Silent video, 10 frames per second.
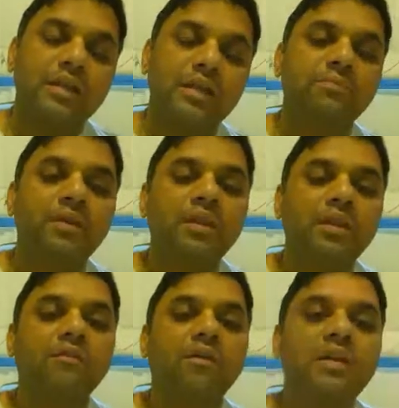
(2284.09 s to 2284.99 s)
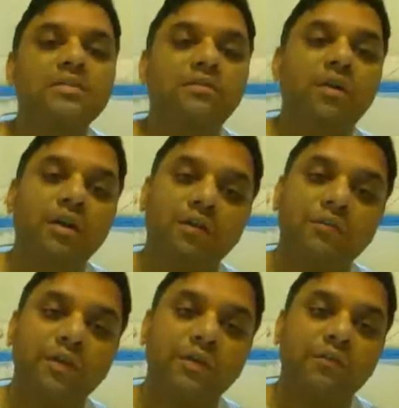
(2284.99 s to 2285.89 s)
He says material world is a
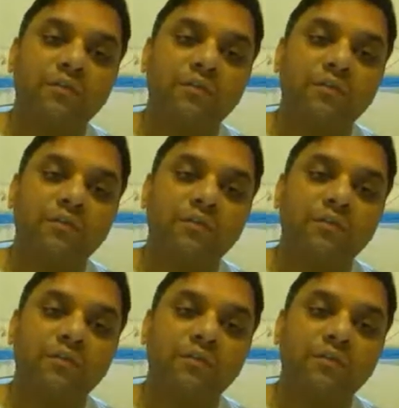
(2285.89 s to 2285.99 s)
world of